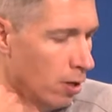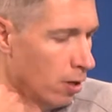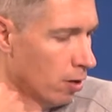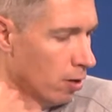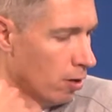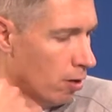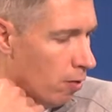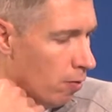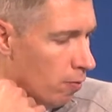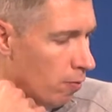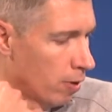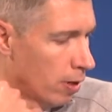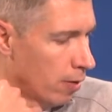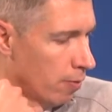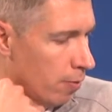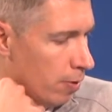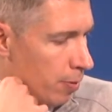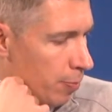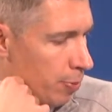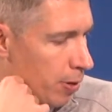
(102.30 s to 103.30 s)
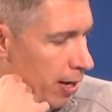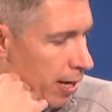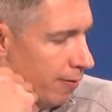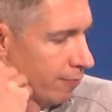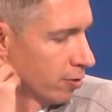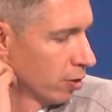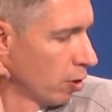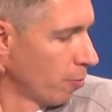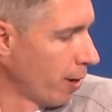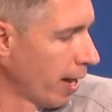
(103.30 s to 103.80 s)
We'll probably
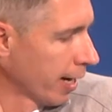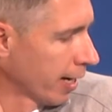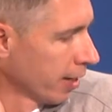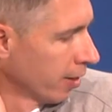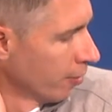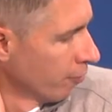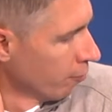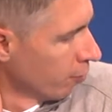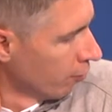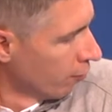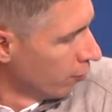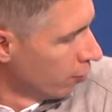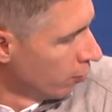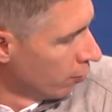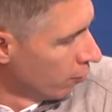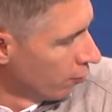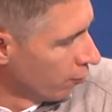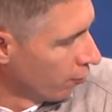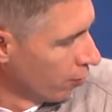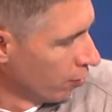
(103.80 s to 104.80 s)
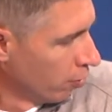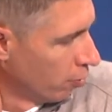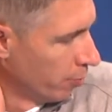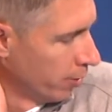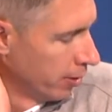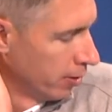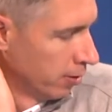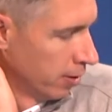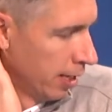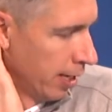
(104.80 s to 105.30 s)
have to go back and review the film
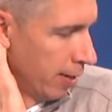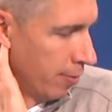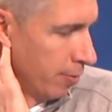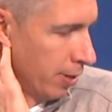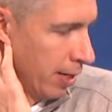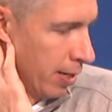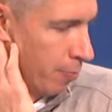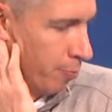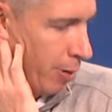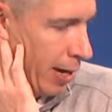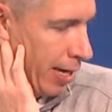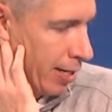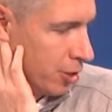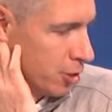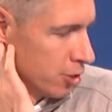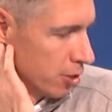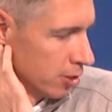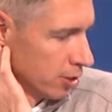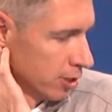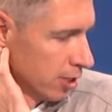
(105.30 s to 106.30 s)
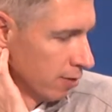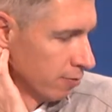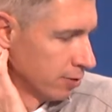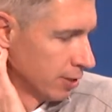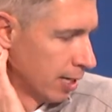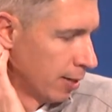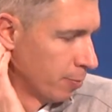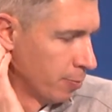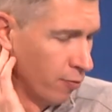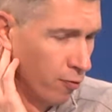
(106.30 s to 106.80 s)
and bandage ourselves
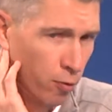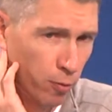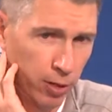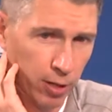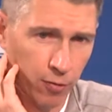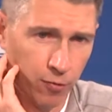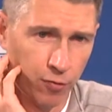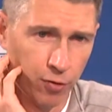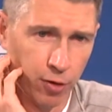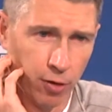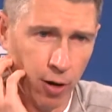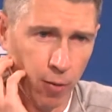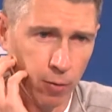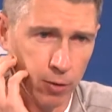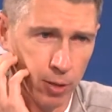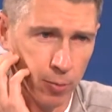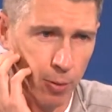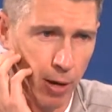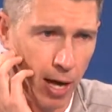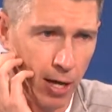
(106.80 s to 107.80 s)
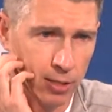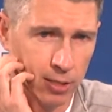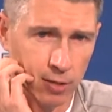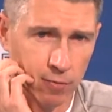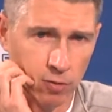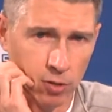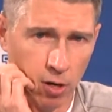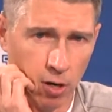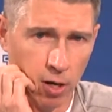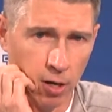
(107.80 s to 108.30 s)
up before we can figure out what the
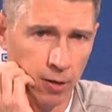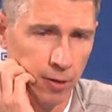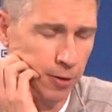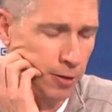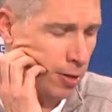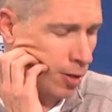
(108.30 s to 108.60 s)
positives are.